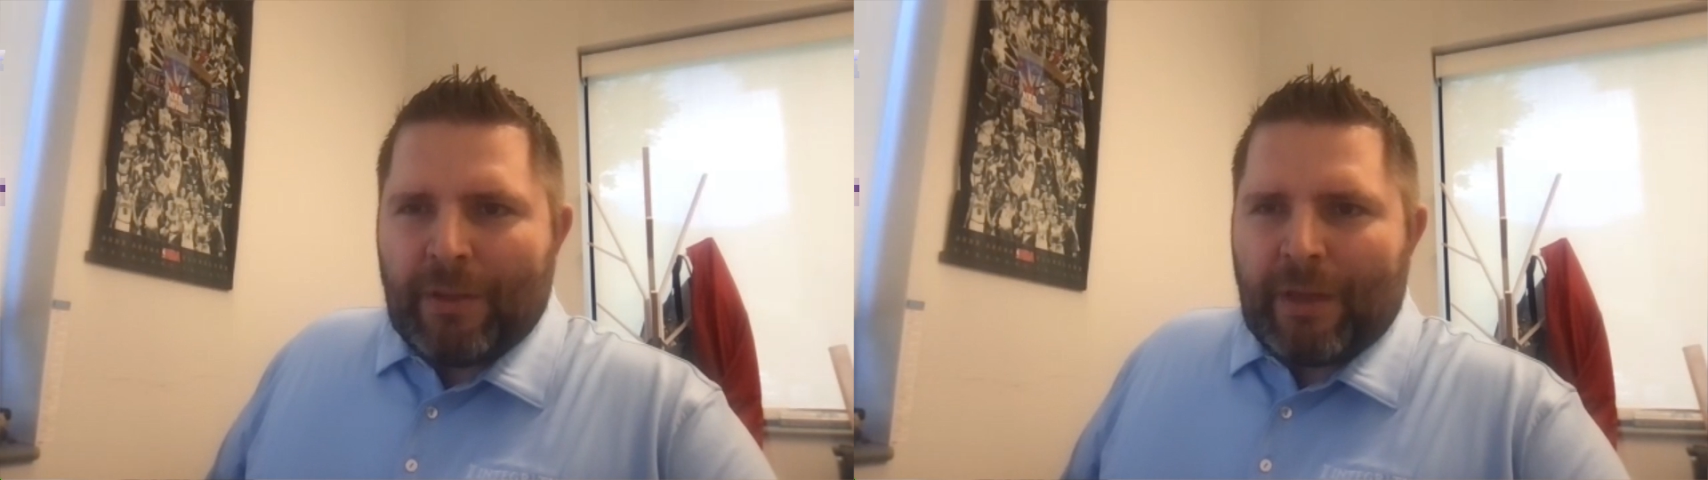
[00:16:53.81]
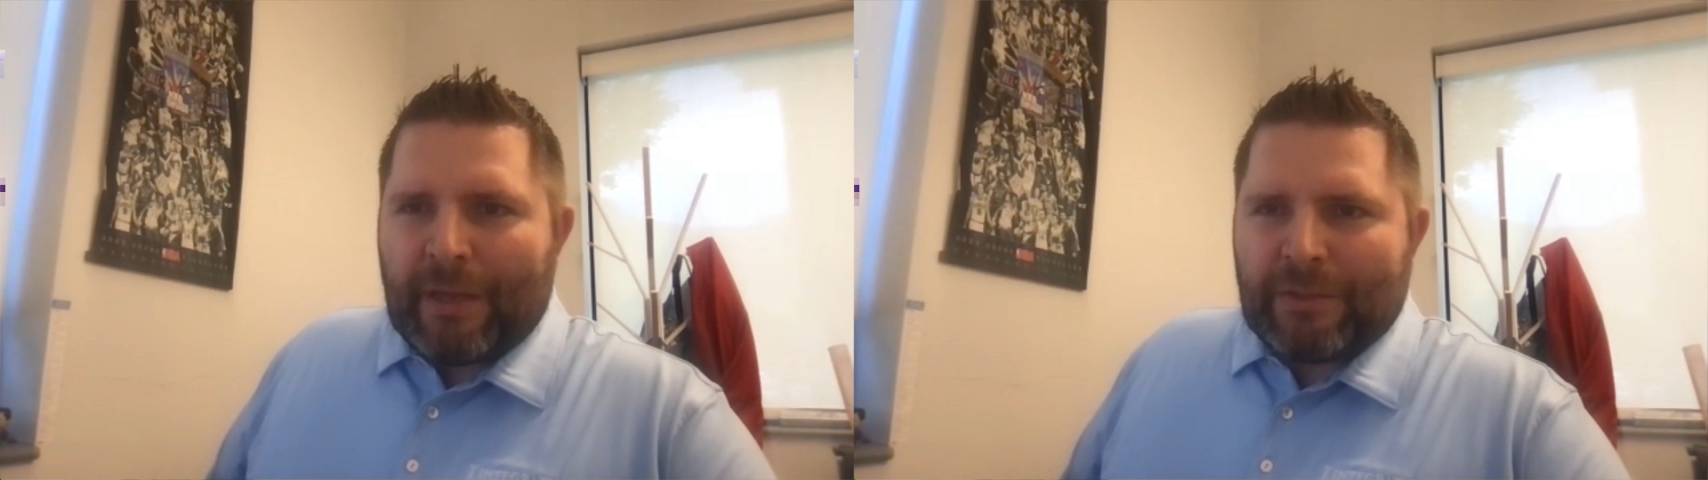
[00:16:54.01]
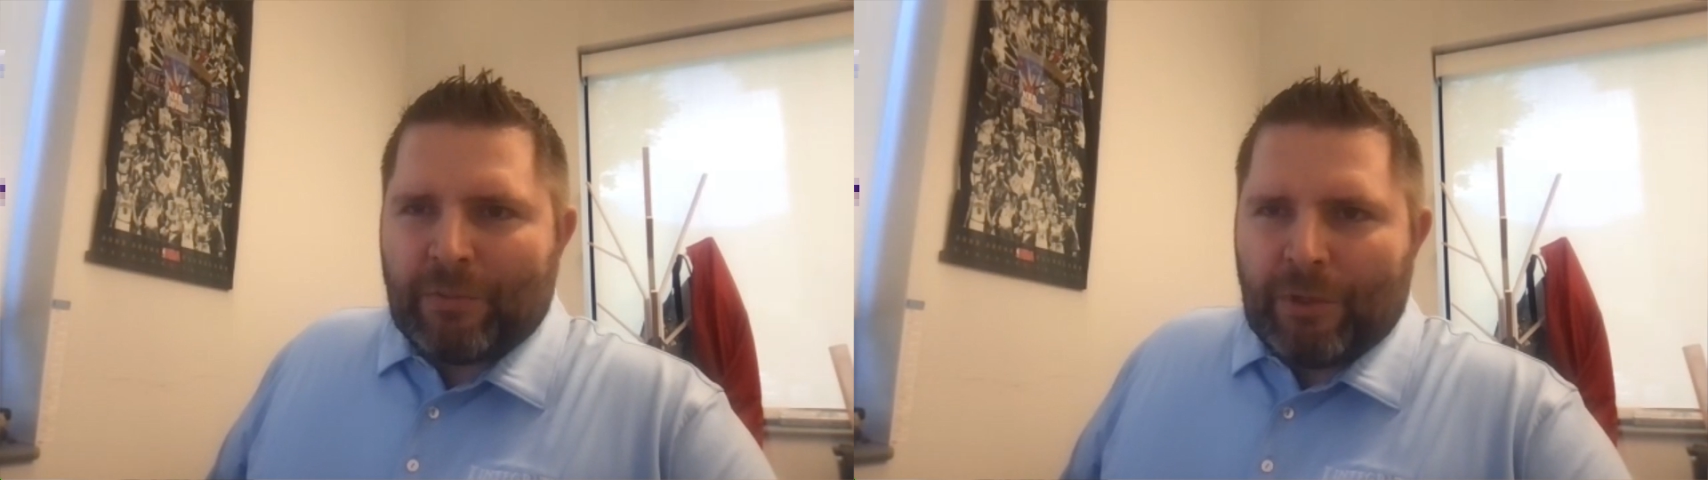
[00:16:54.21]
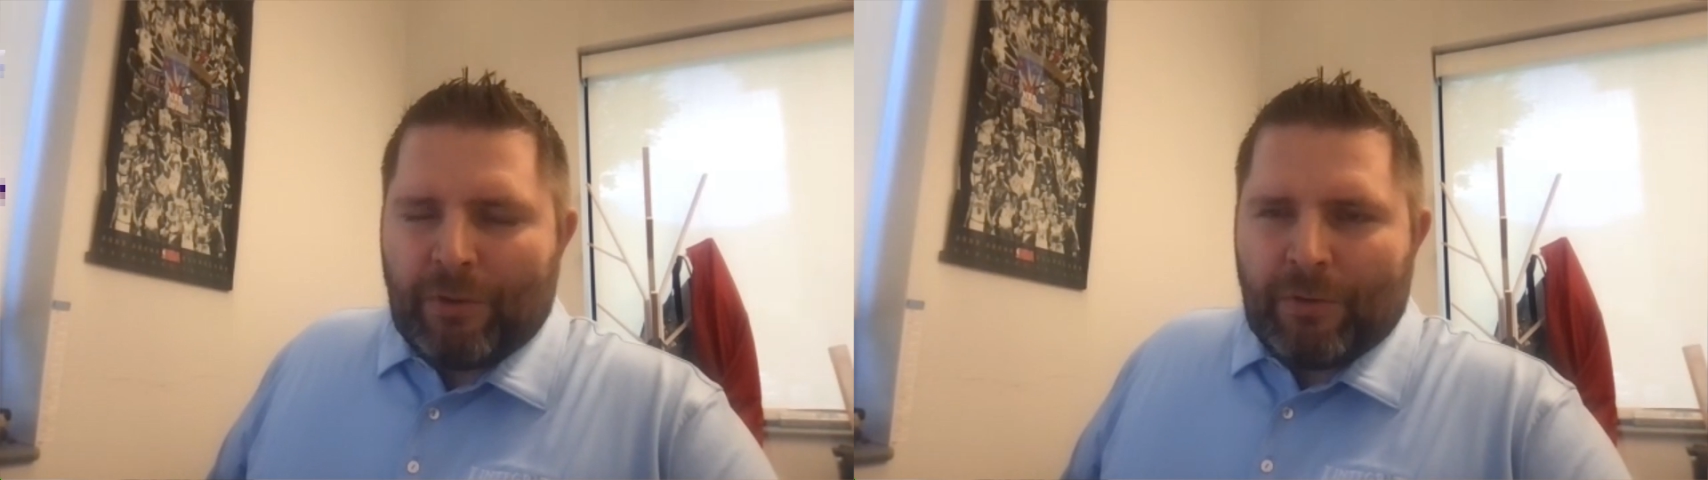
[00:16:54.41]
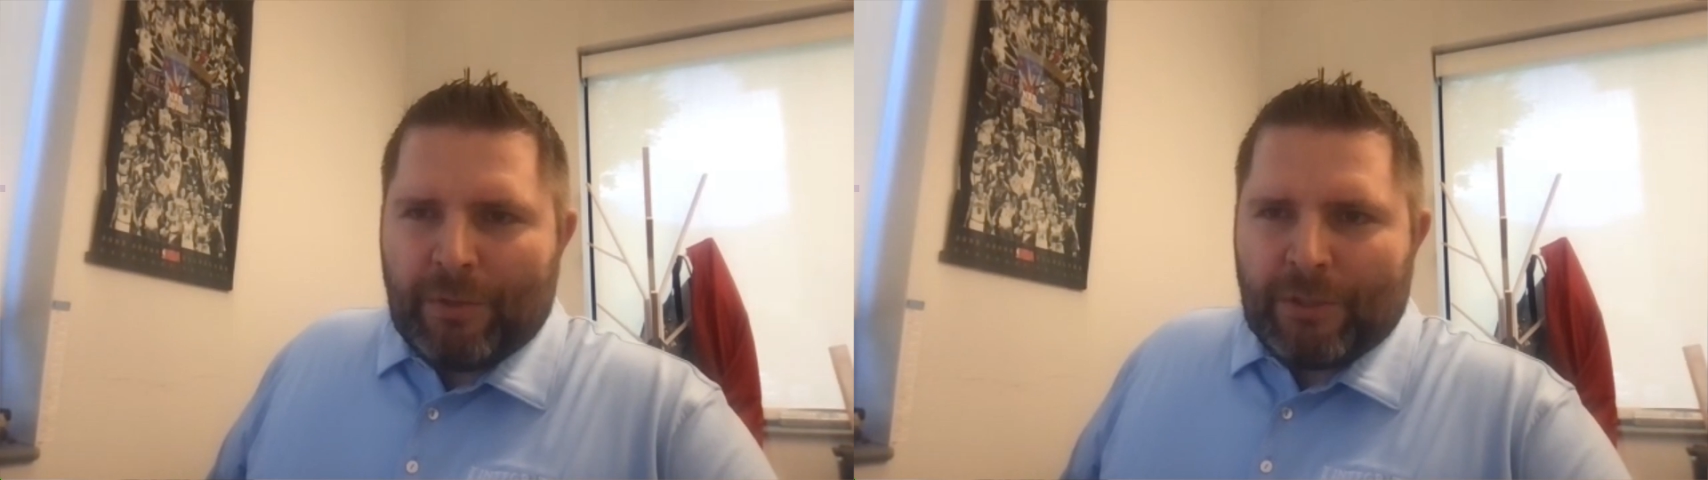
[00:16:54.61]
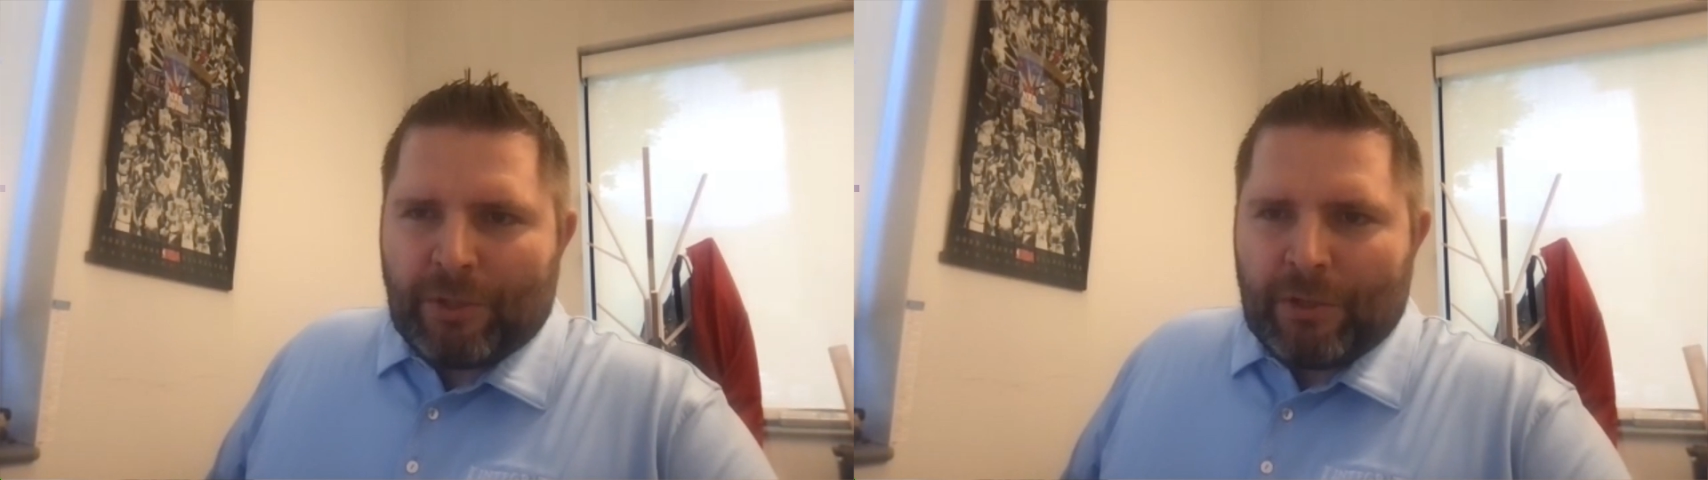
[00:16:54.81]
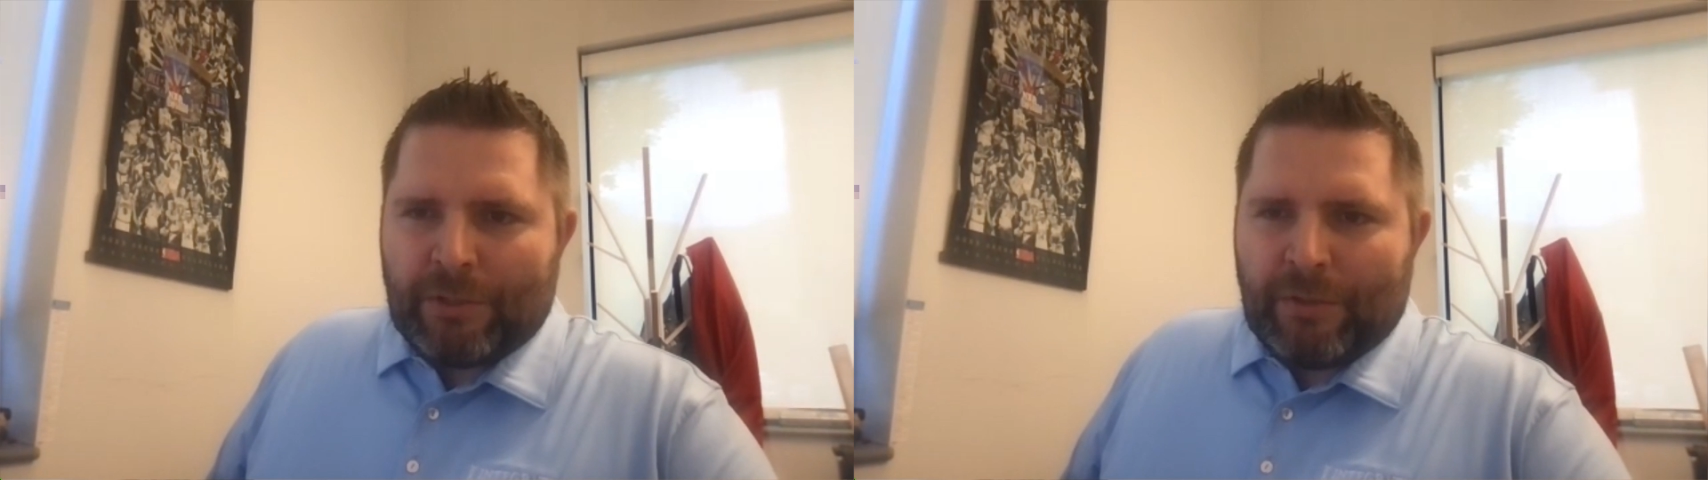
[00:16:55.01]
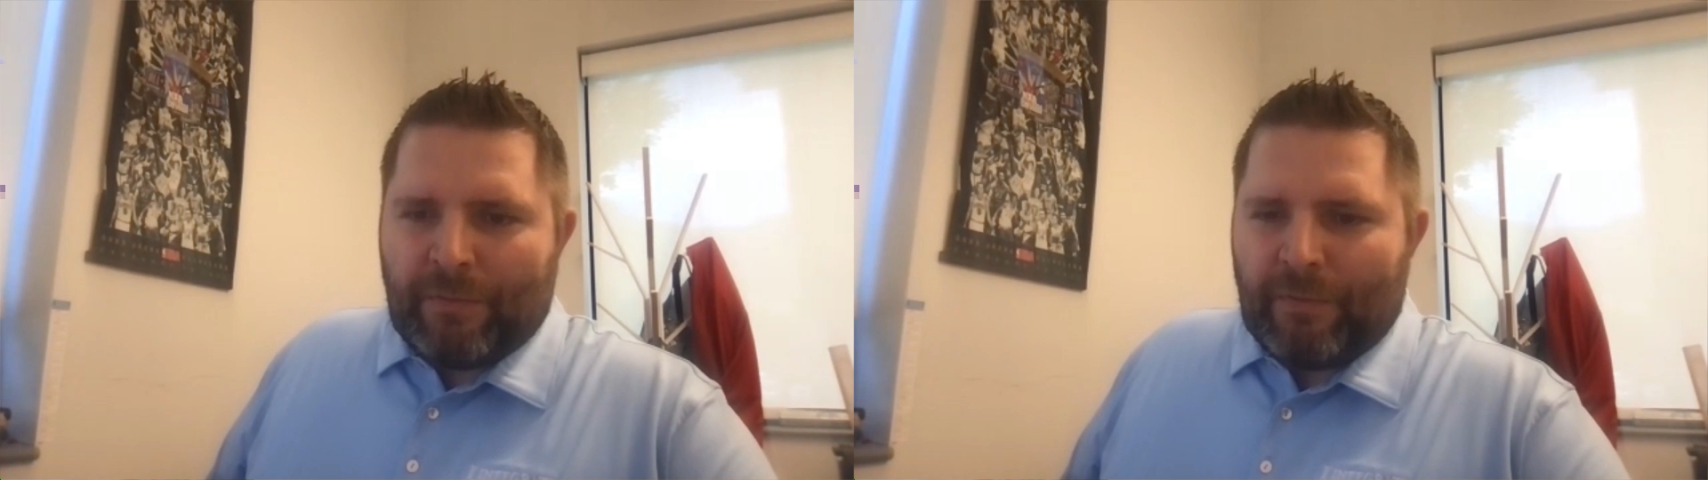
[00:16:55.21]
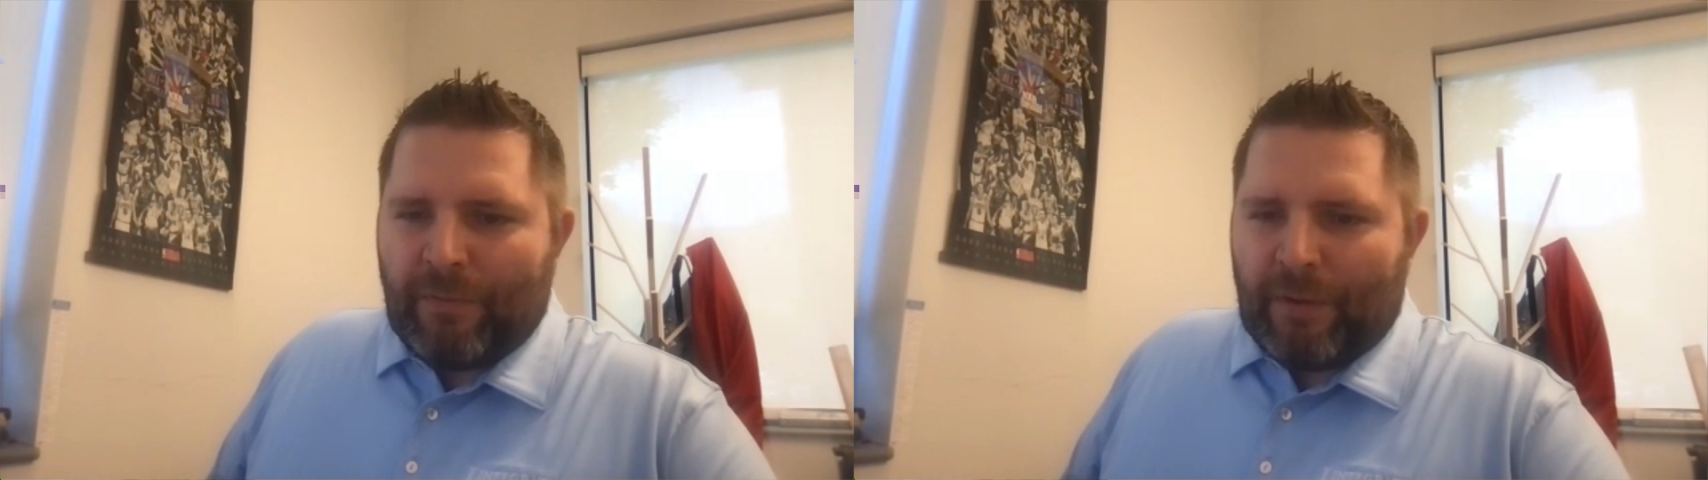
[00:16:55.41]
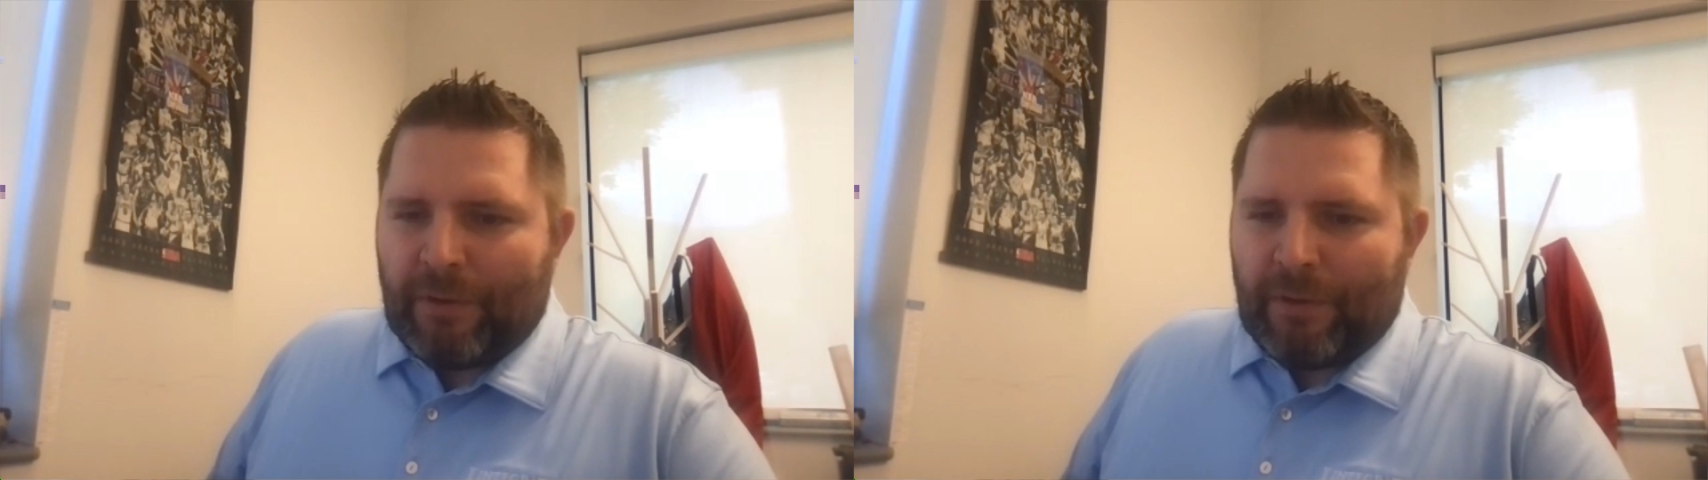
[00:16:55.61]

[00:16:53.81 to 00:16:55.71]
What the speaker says: that's when you would be charged the $55.